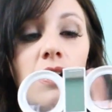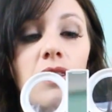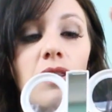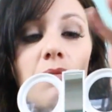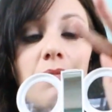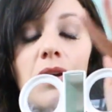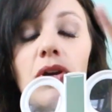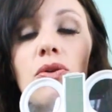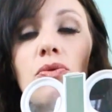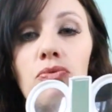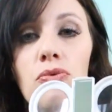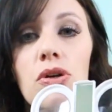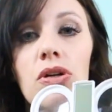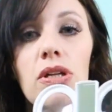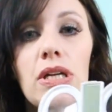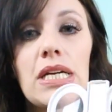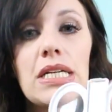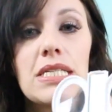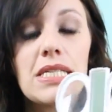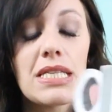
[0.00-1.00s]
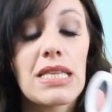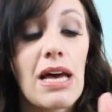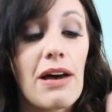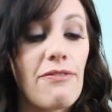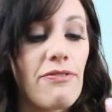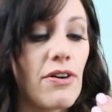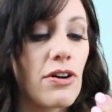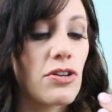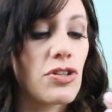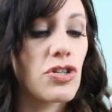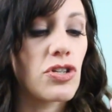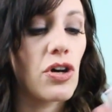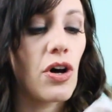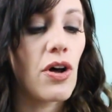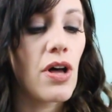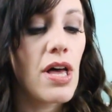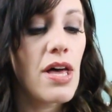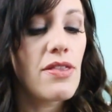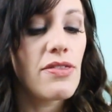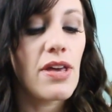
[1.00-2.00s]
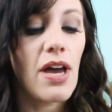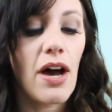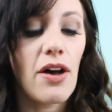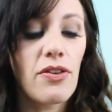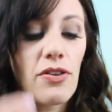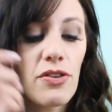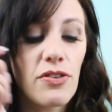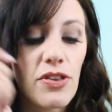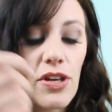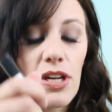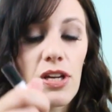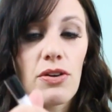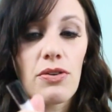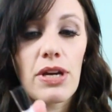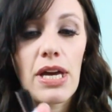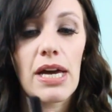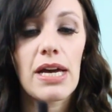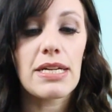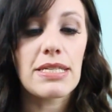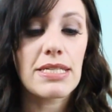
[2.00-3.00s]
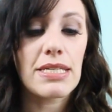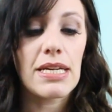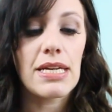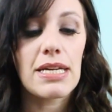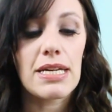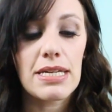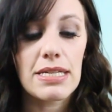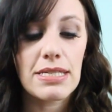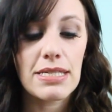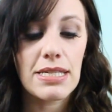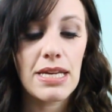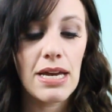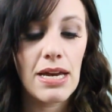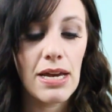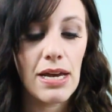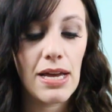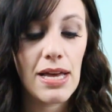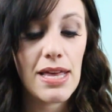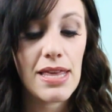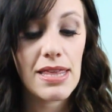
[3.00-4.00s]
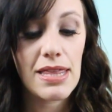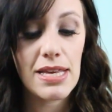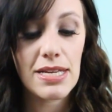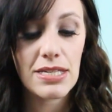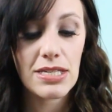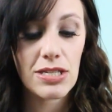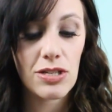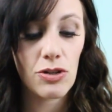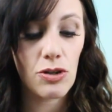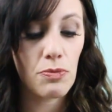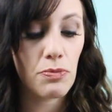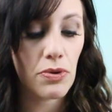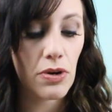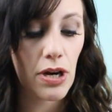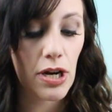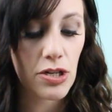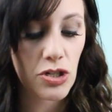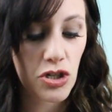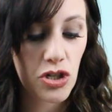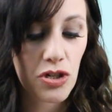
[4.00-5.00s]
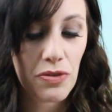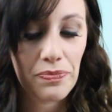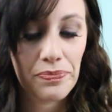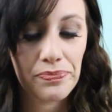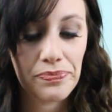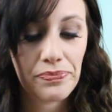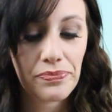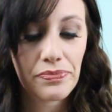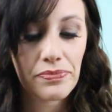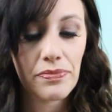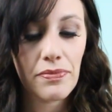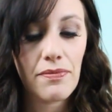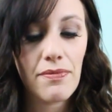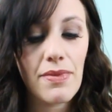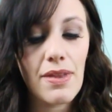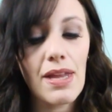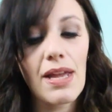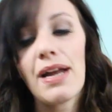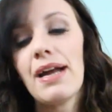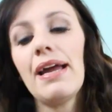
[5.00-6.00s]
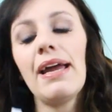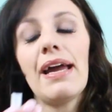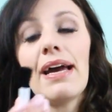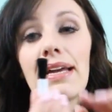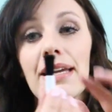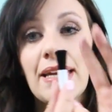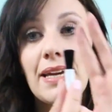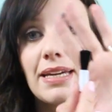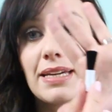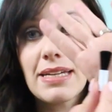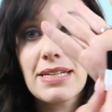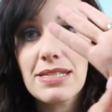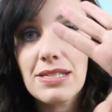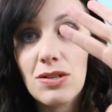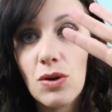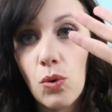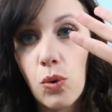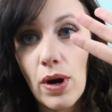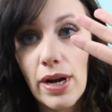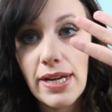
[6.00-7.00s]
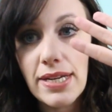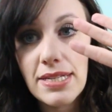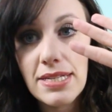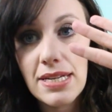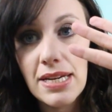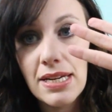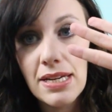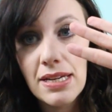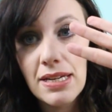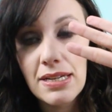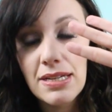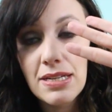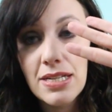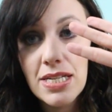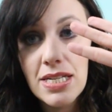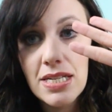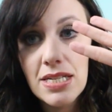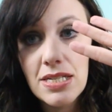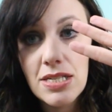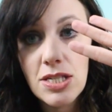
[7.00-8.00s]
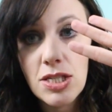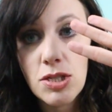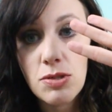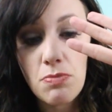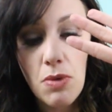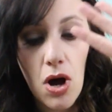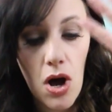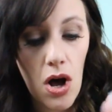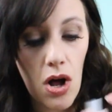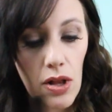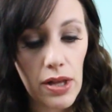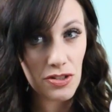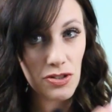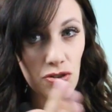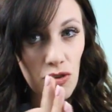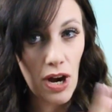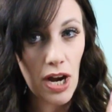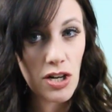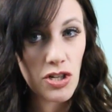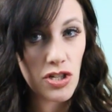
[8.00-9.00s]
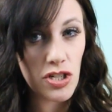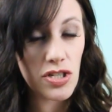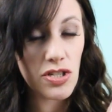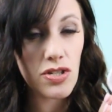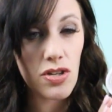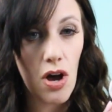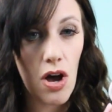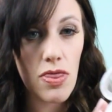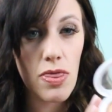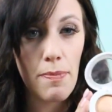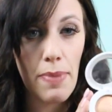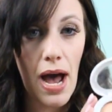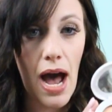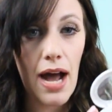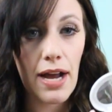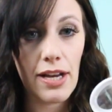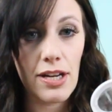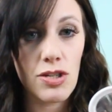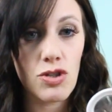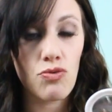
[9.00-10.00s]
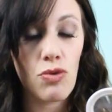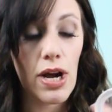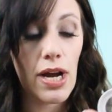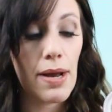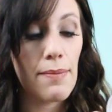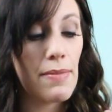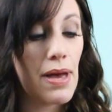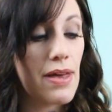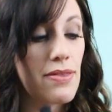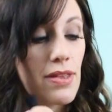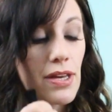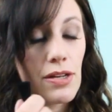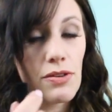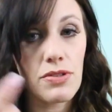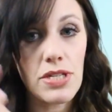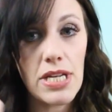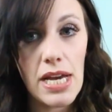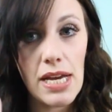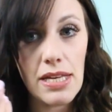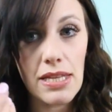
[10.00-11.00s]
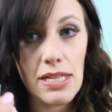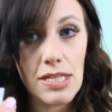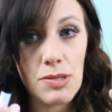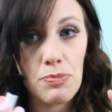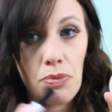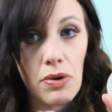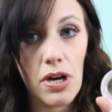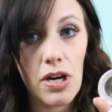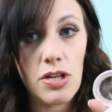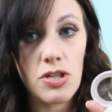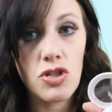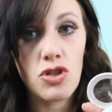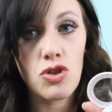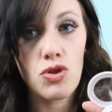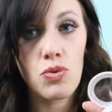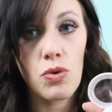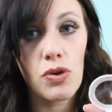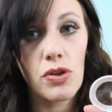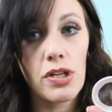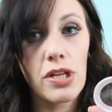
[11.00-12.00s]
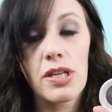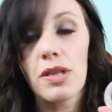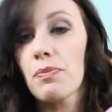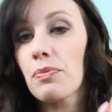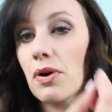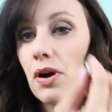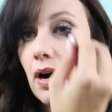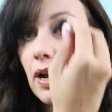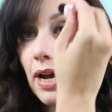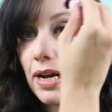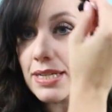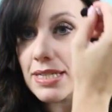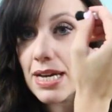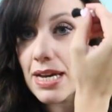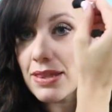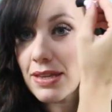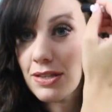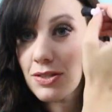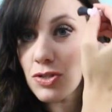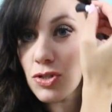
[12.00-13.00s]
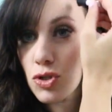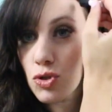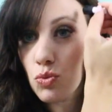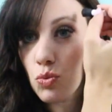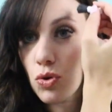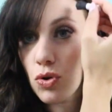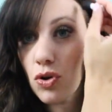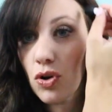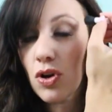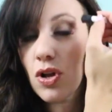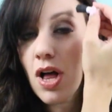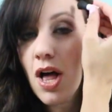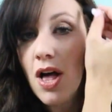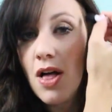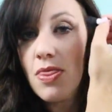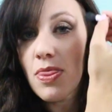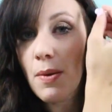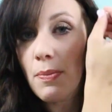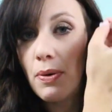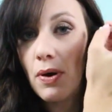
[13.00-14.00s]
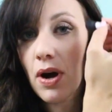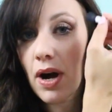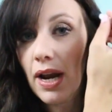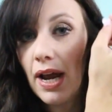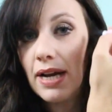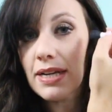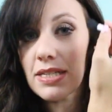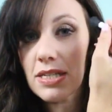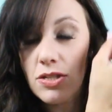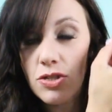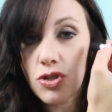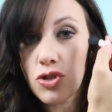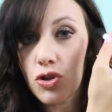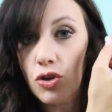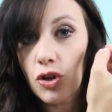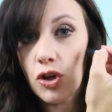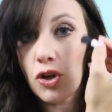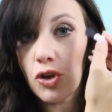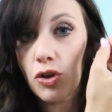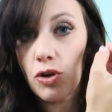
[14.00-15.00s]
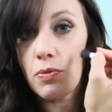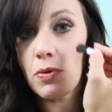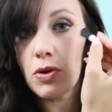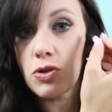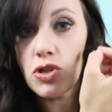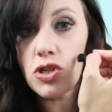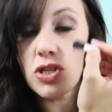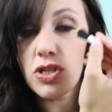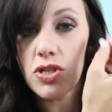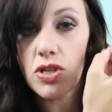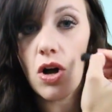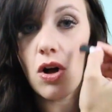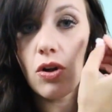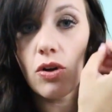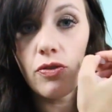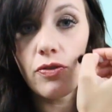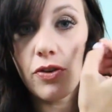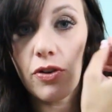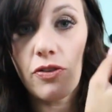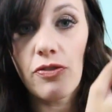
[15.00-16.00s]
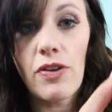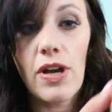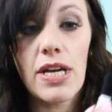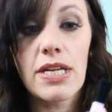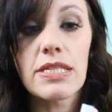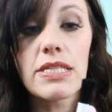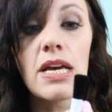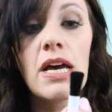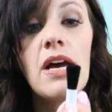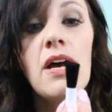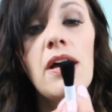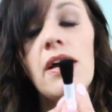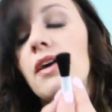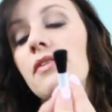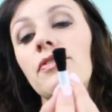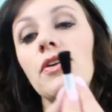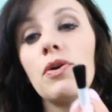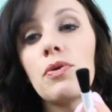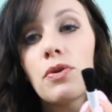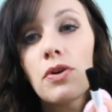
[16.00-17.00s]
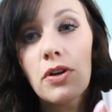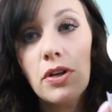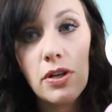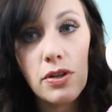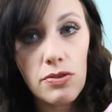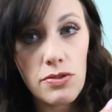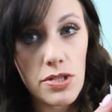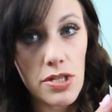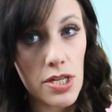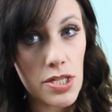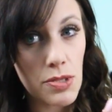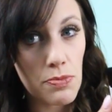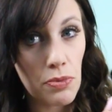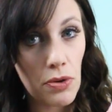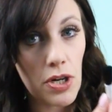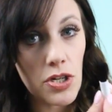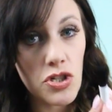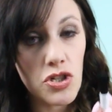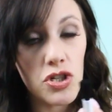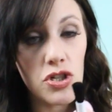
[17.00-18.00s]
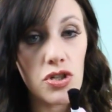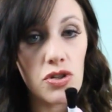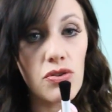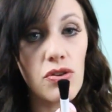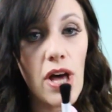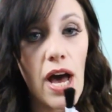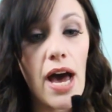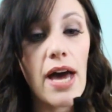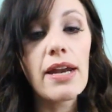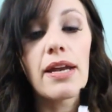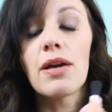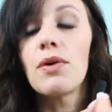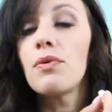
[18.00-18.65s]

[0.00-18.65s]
The mirror really isn't that functional. The other thing you get is this little brush, and it is quite small. The directions on the package recommend that you take this brush, swirl it in the product, and then swirl the product in circular motions all over your face. If you were to use this brush to do that,